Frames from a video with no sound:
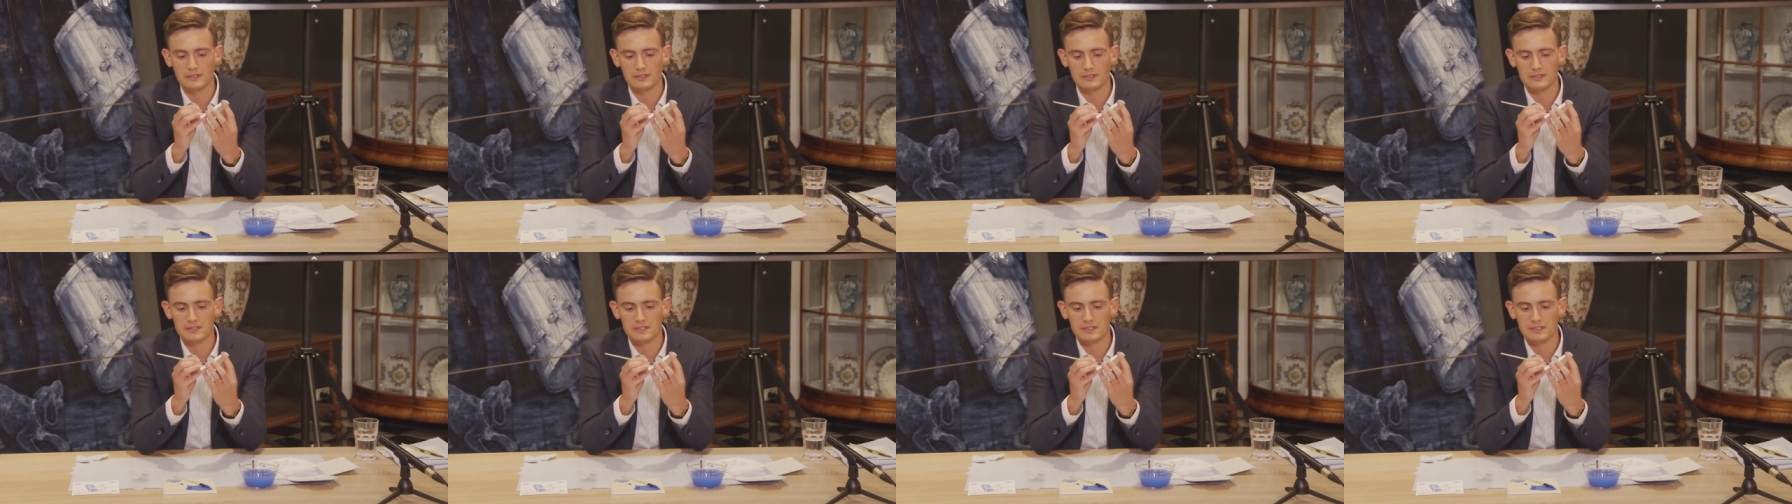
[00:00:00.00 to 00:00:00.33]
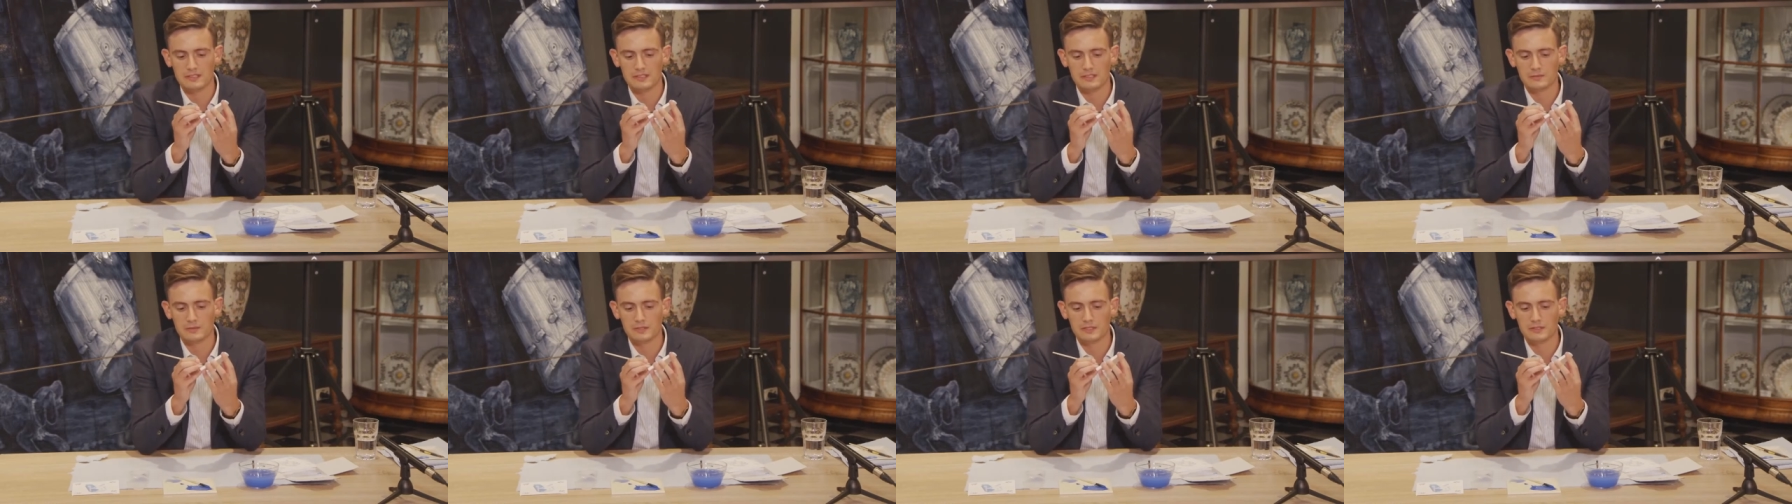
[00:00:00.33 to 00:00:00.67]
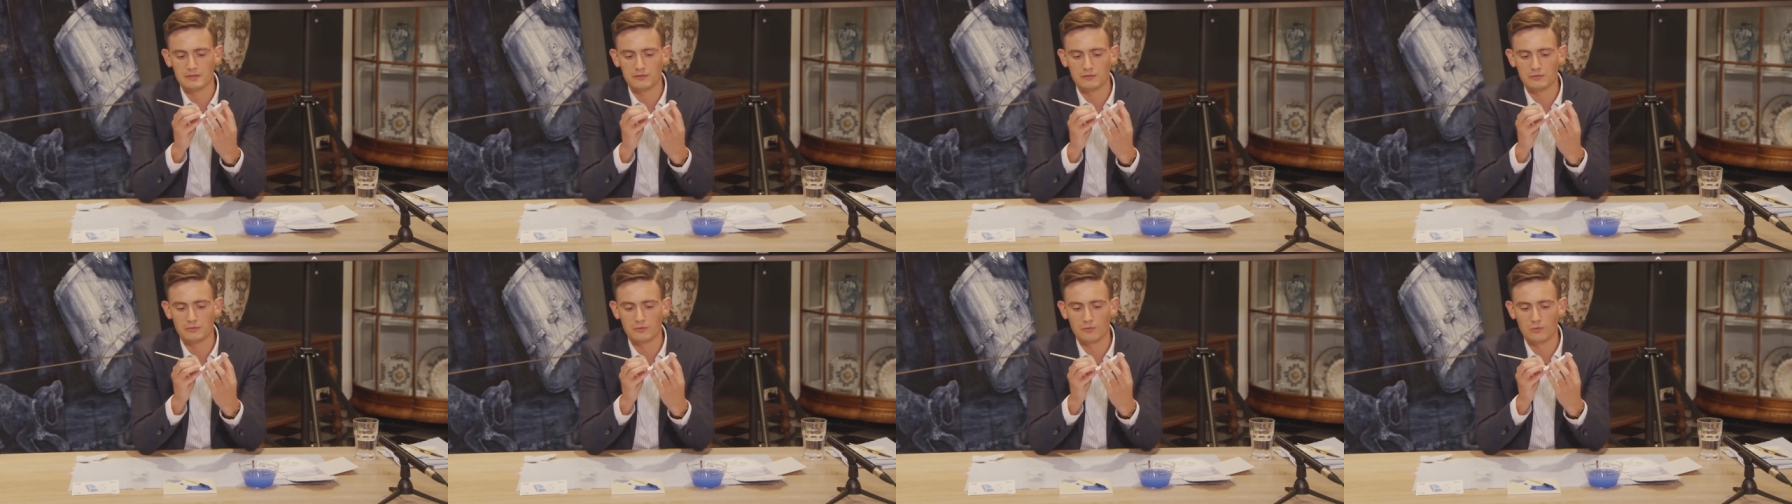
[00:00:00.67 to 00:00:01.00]
there's a little bit
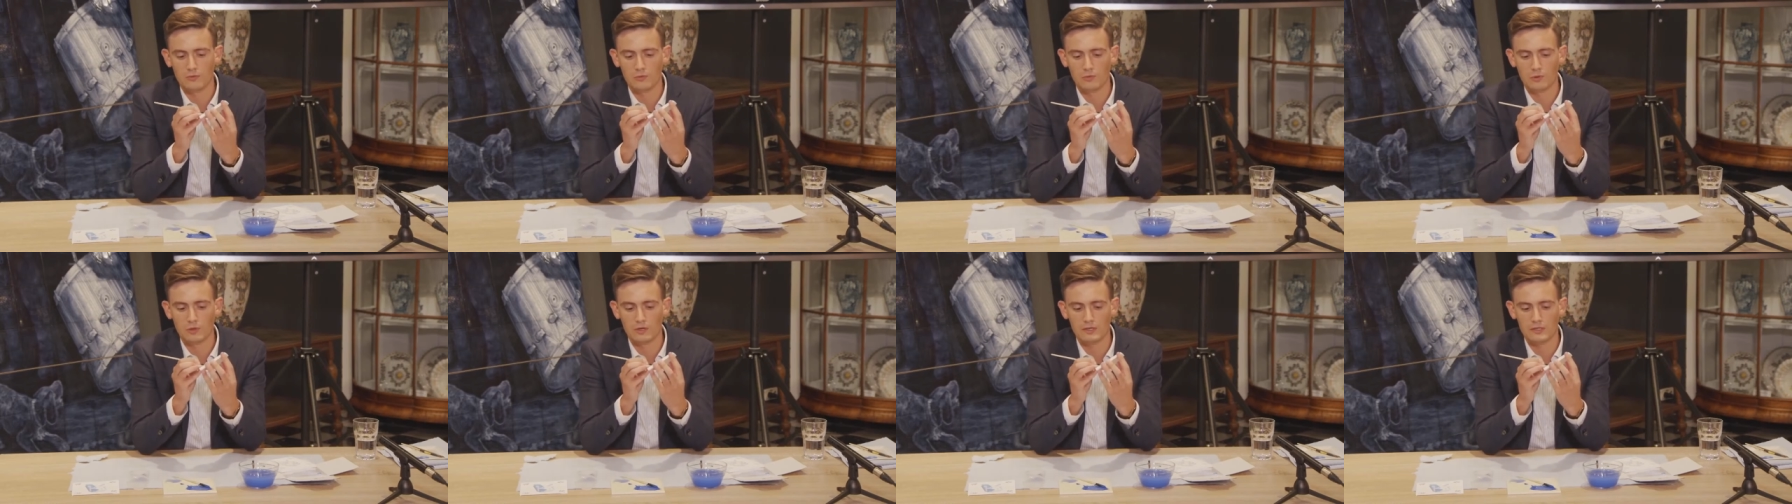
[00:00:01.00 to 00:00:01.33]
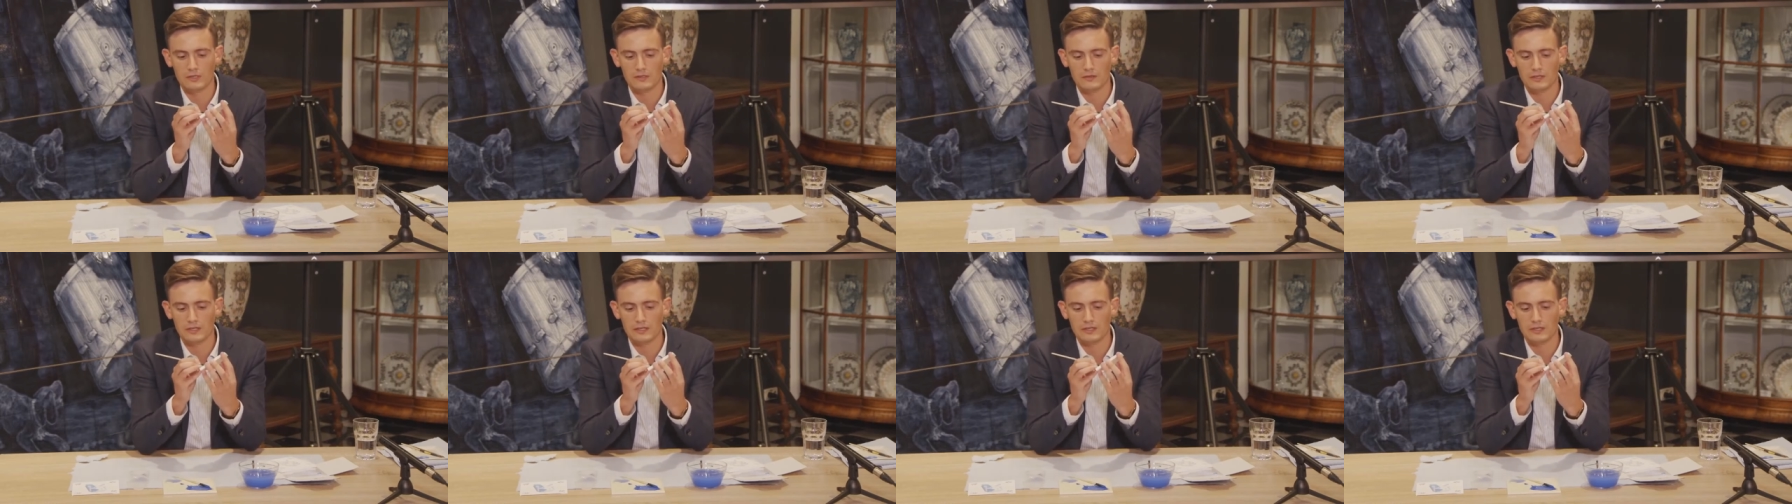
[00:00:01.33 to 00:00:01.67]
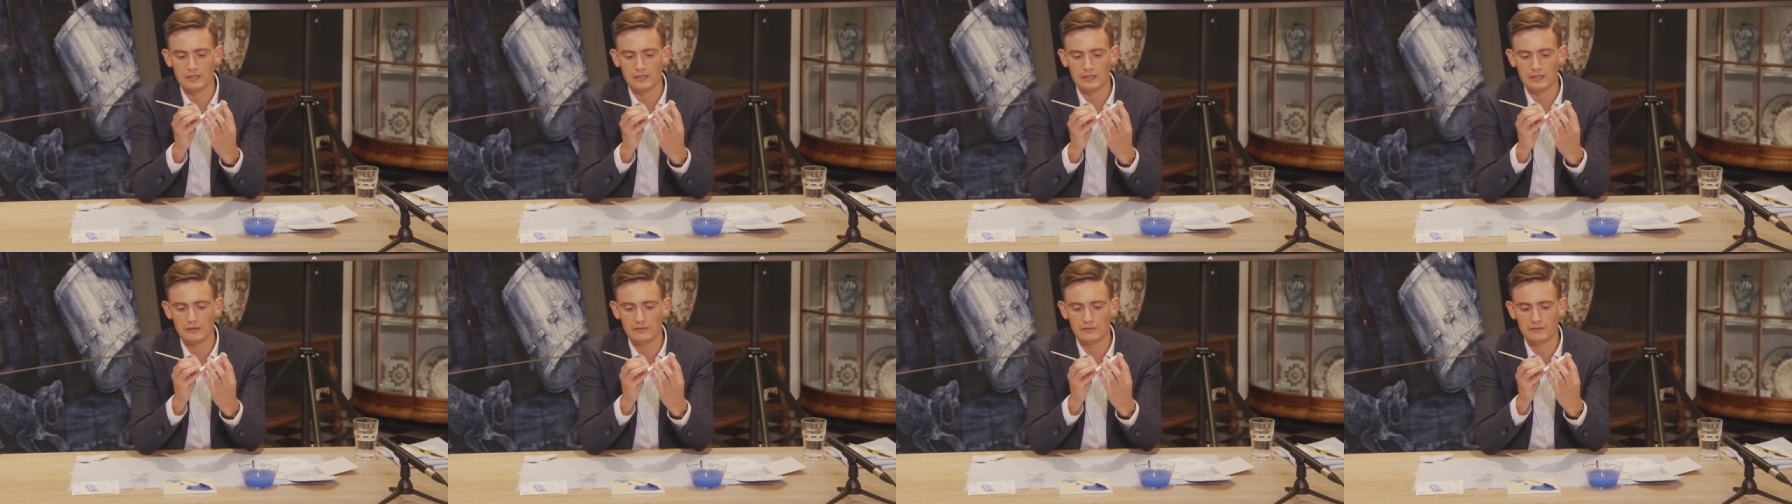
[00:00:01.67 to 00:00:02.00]
of water
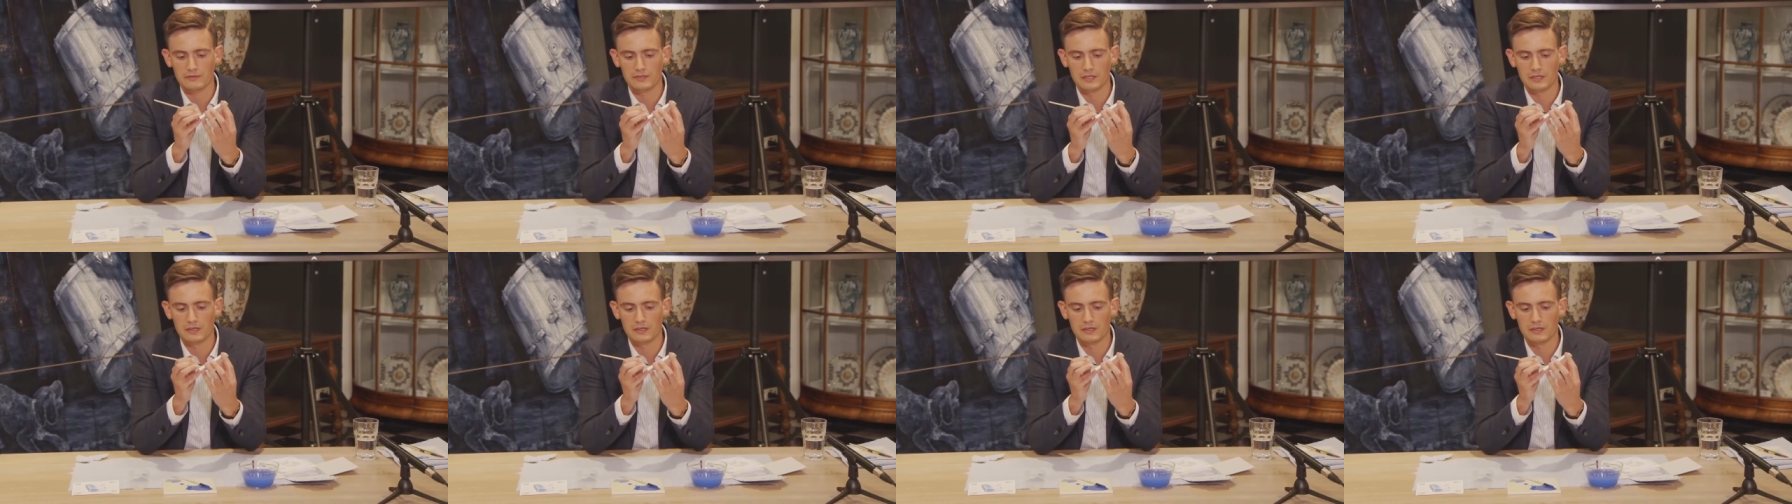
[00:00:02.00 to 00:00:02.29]
there left.